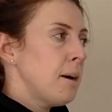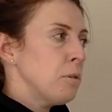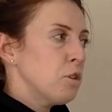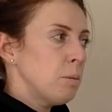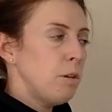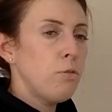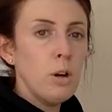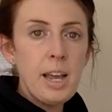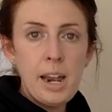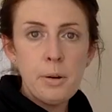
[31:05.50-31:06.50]
there's going to be
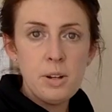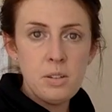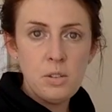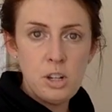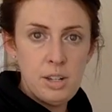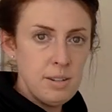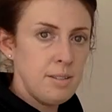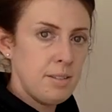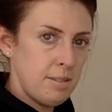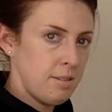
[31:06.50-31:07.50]
4 categories of
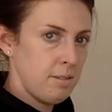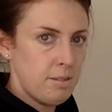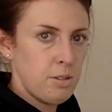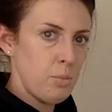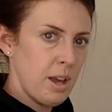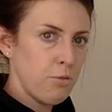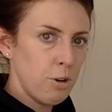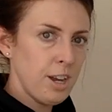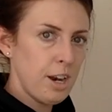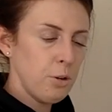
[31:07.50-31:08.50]
goods. So we have
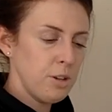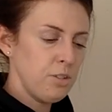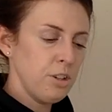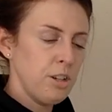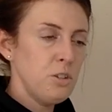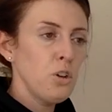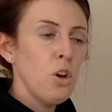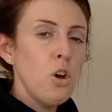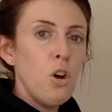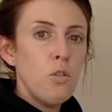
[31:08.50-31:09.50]
4 categories of goods.
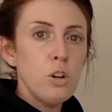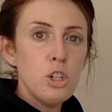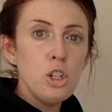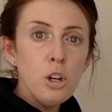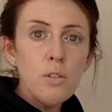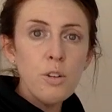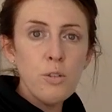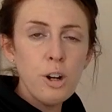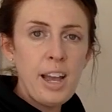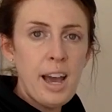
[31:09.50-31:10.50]
For 2 of the
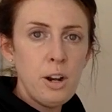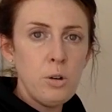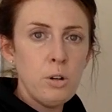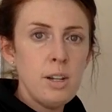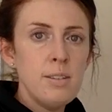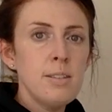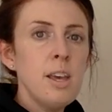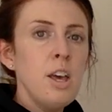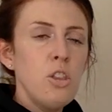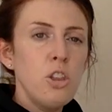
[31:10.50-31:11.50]
4 categories,
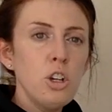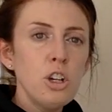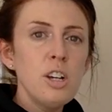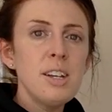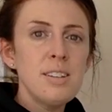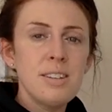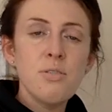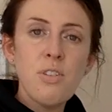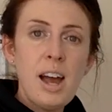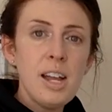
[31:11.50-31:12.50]
the good is
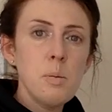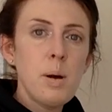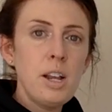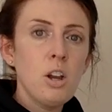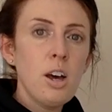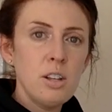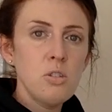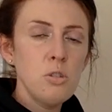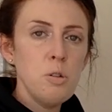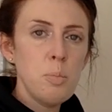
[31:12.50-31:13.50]
defined by
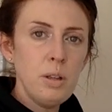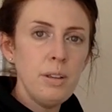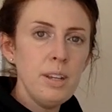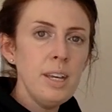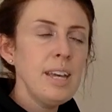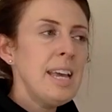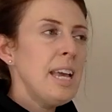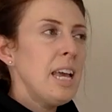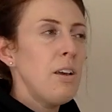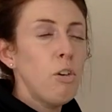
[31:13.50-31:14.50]
non-excludability.
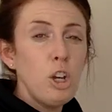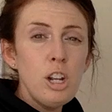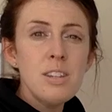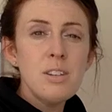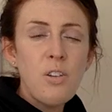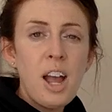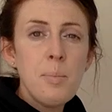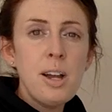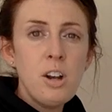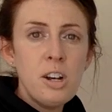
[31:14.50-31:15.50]
If a good is defined
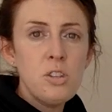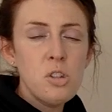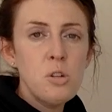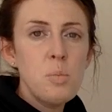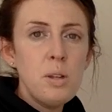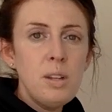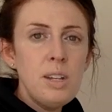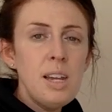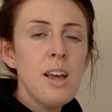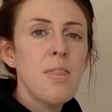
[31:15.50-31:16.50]
by
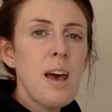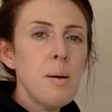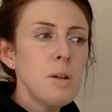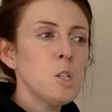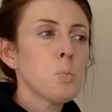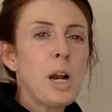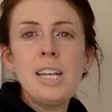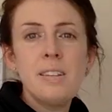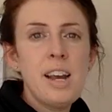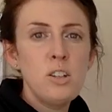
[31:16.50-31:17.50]
non-excludability, that means
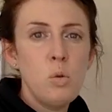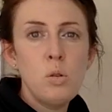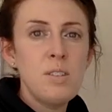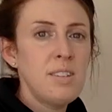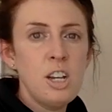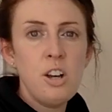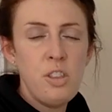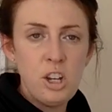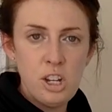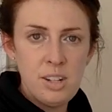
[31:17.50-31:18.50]
price tags won't stick on
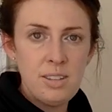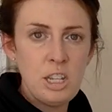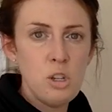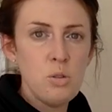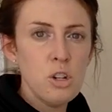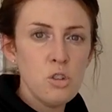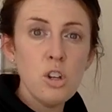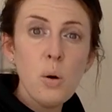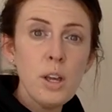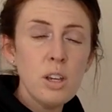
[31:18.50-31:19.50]
the goods. Like there's
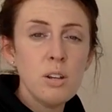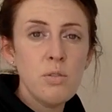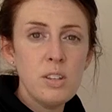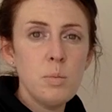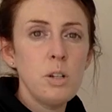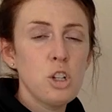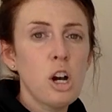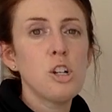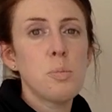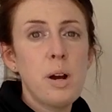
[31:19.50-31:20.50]
no way you can feasibly
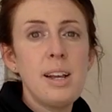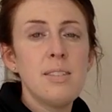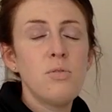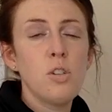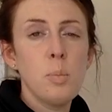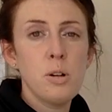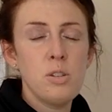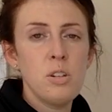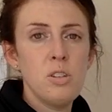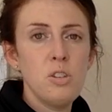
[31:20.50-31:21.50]
charge a price for a
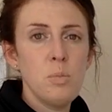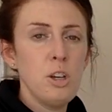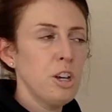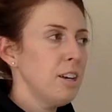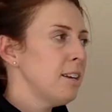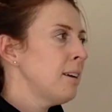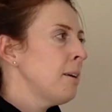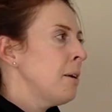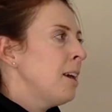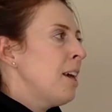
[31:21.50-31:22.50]
person to consume the good.
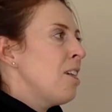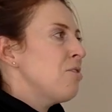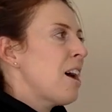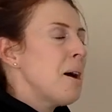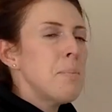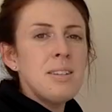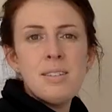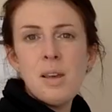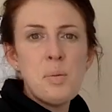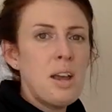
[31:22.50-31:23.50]
That
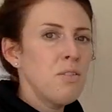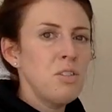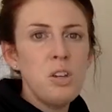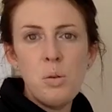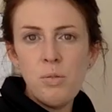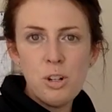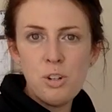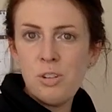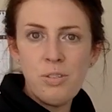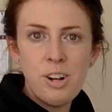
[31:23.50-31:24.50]
messes up everything we've
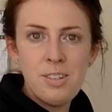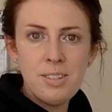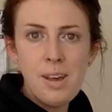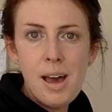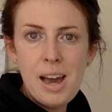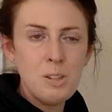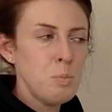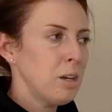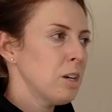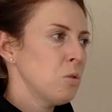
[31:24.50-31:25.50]
learned so far in this class,
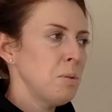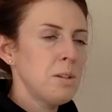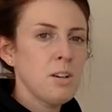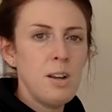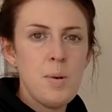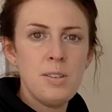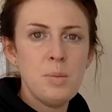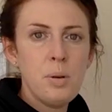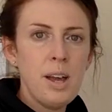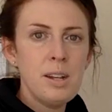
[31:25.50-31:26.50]
because we've been talking about
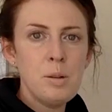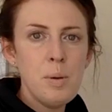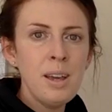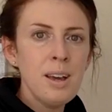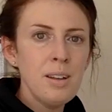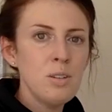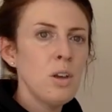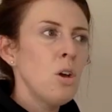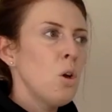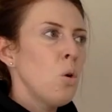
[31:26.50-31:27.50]
supply and demand,
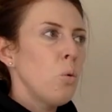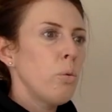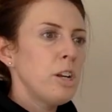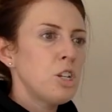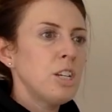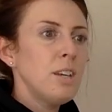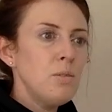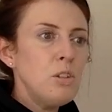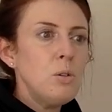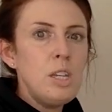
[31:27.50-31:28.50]
which
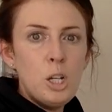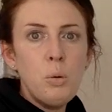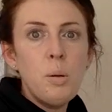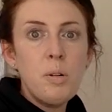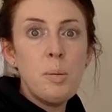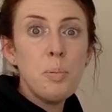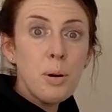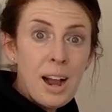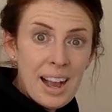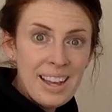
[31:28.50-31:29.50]
gives you an equilibrium
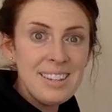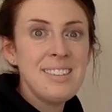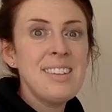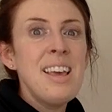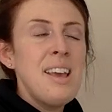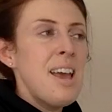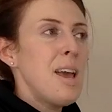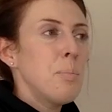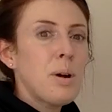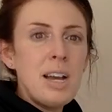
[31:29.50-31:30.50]
price,
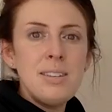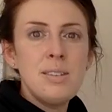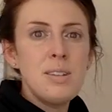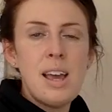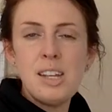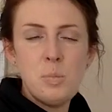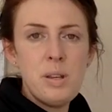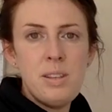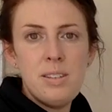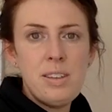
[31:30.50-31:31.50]
and price has
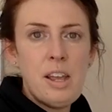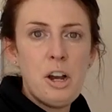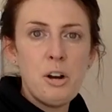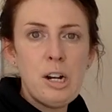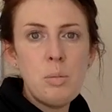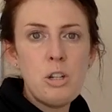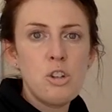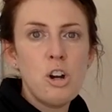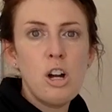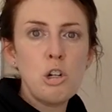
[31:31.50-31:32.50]
been this like incredibly
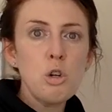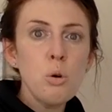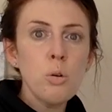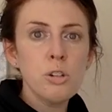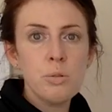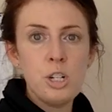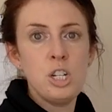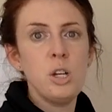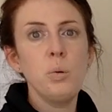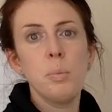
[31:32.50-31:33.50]
strong tool to reach
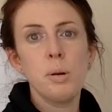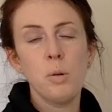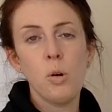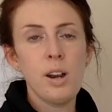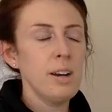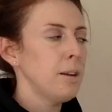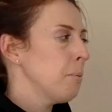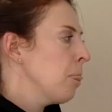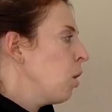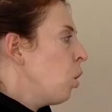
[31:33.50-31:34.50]
an equilibrium quantity.
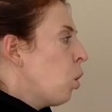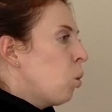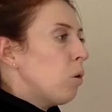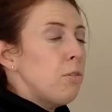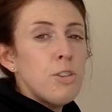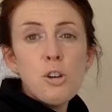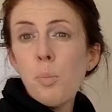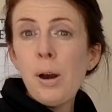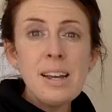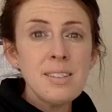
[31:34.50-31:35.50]
Well, if you
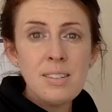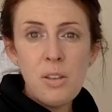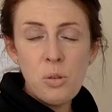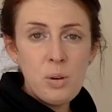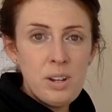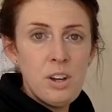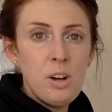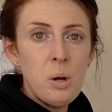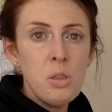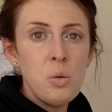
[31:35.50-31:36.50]
throw prices out the
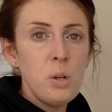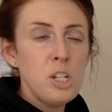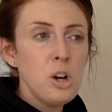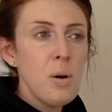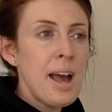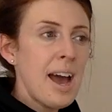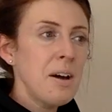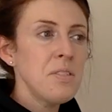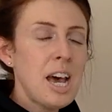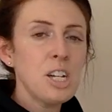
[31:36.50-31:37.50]
window, then we don't
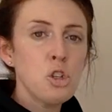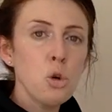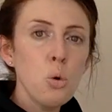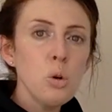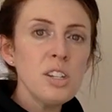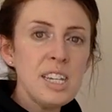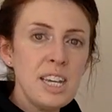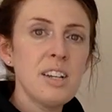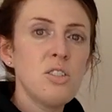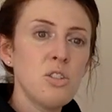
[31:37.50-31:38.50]
have that tool to
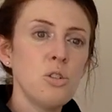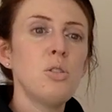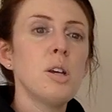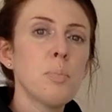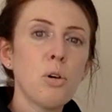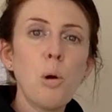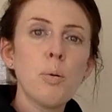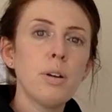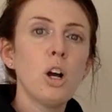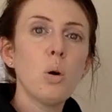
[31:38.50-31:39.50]
get us to the
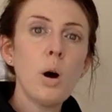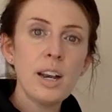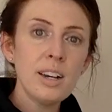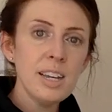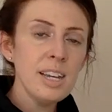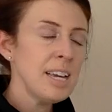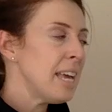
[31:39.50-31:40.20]
appropriate quantity.